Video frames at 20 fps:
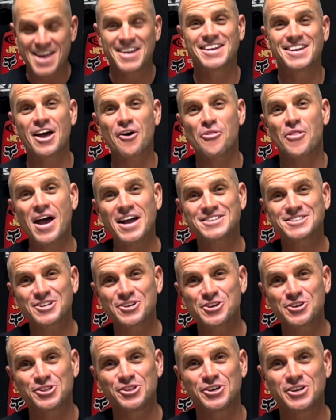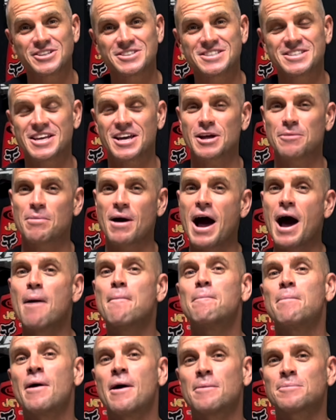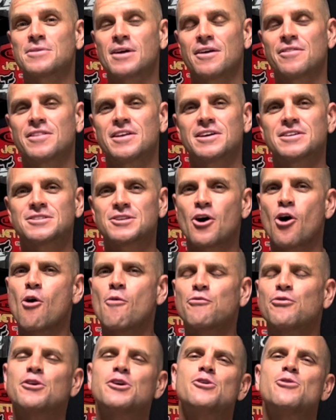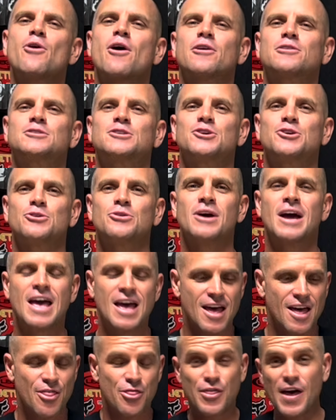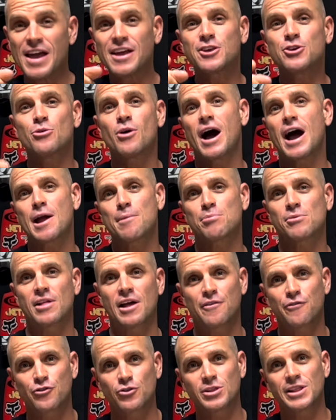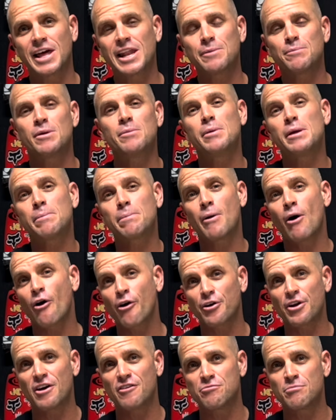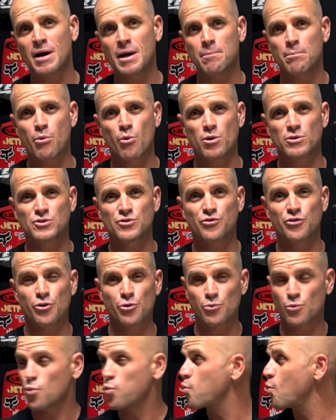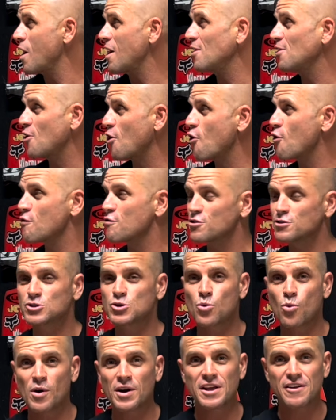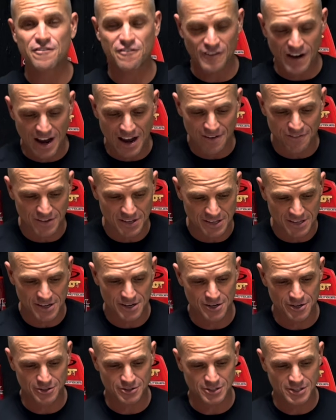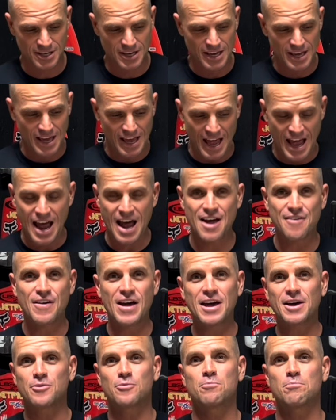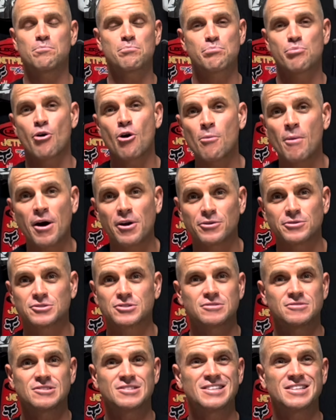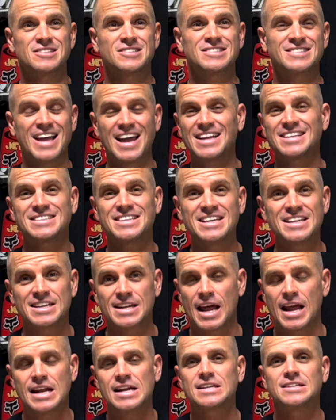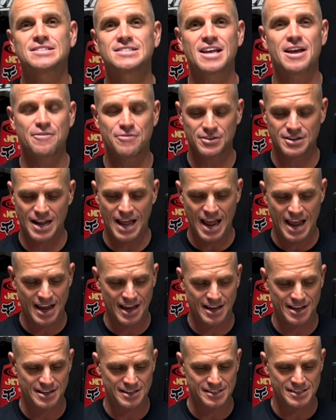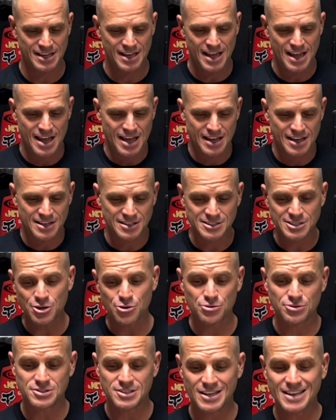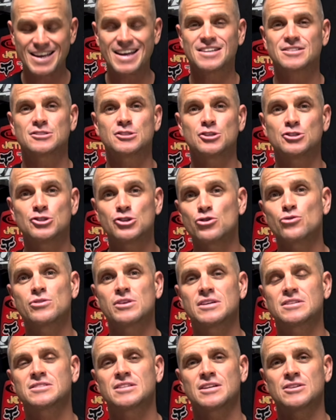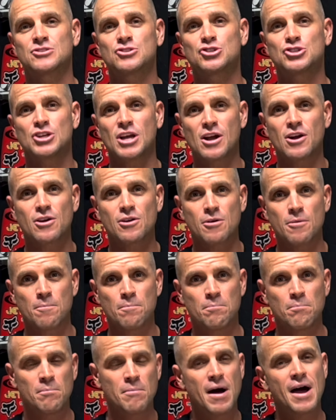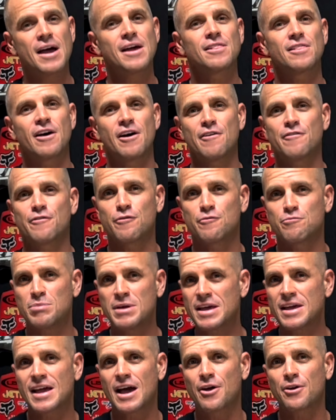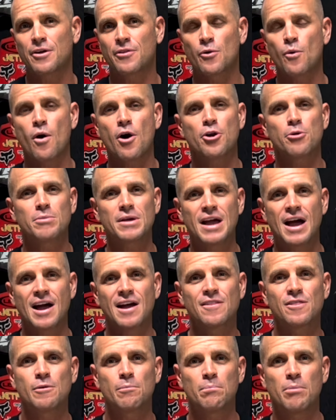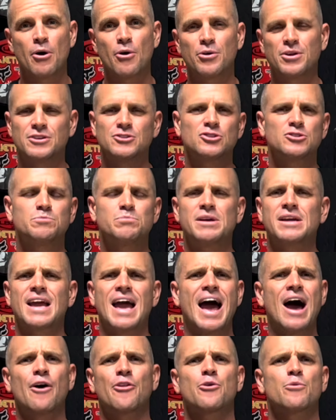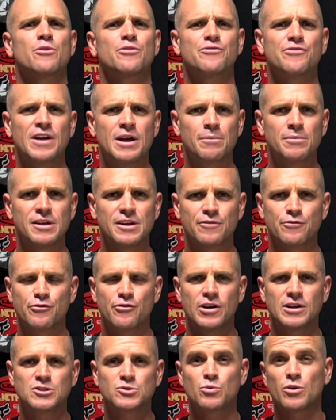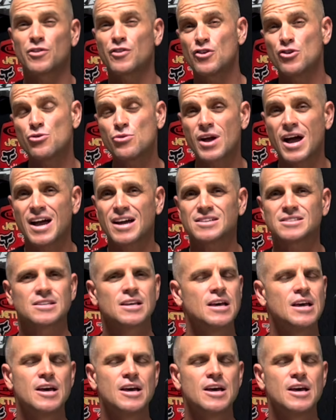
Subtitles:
Now that's a good looking setup. I'm pumped on this. Hopefully you are too. Thank you, Hyperlite, for letting me be part of my boards for well over 25 years. I've had pro models since 1997, and continuing to get to do this and share my love being out on the water behind the boat and just being out there with family and friends with you guys.